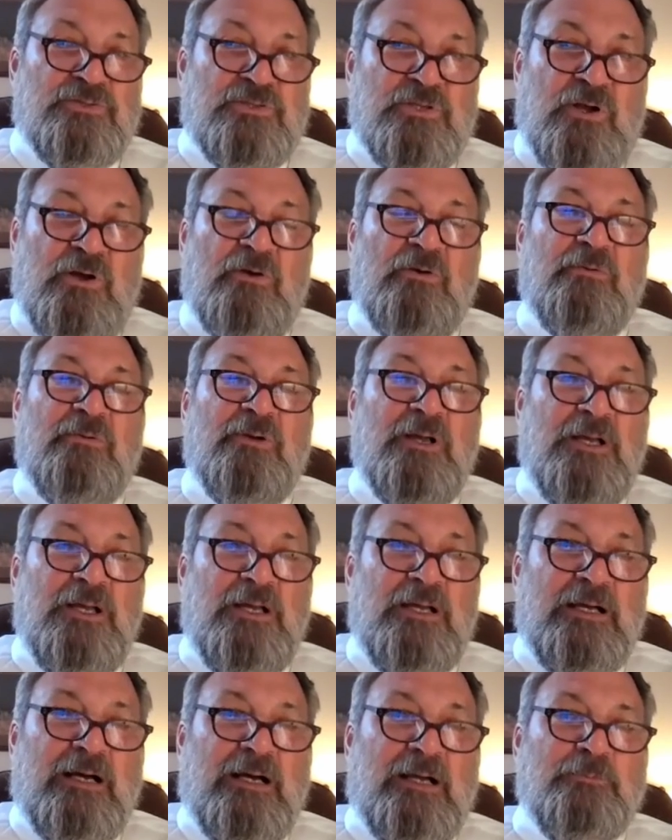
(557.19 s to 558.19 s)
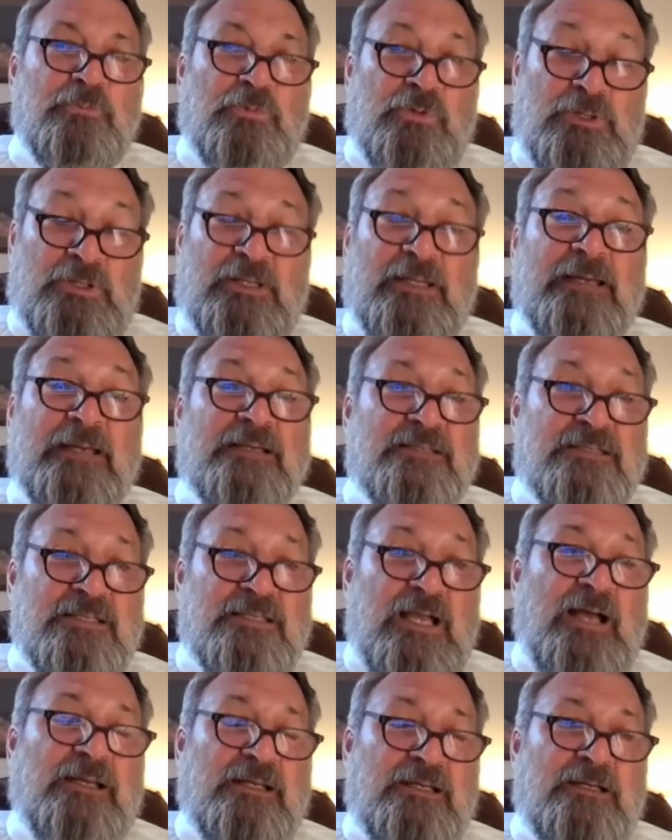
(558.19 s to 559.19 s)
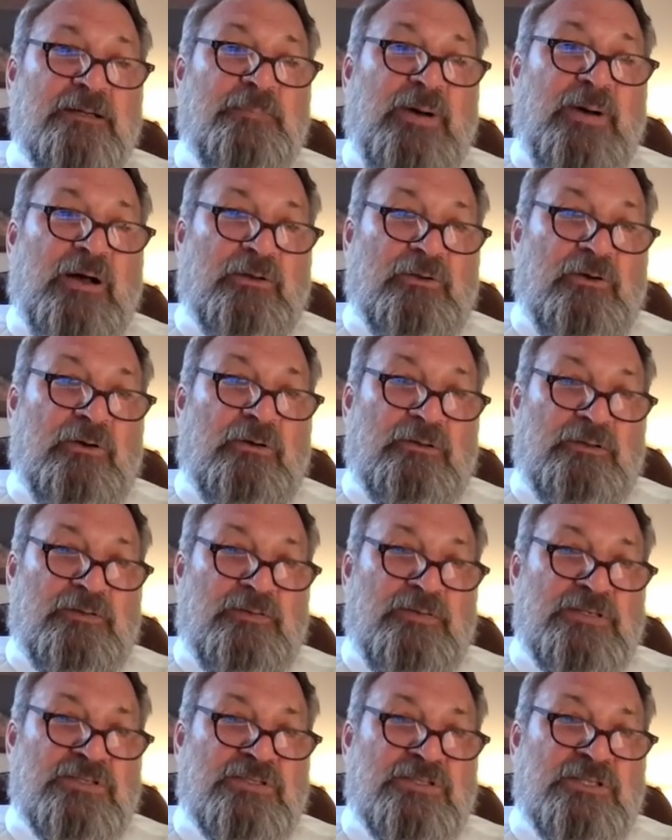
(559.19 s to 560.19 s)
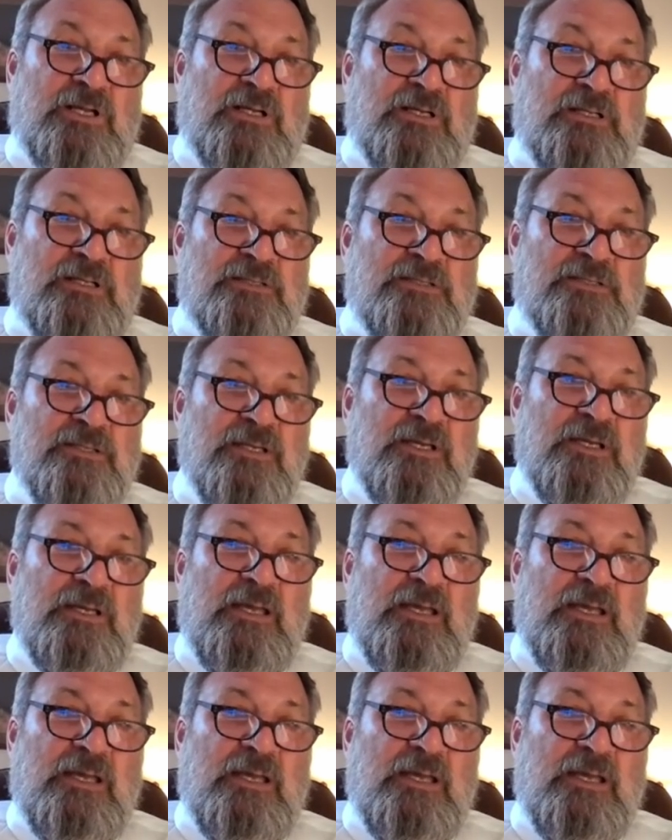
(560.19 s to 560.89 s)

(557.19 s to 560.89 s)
So I'm really excited about all of these studies,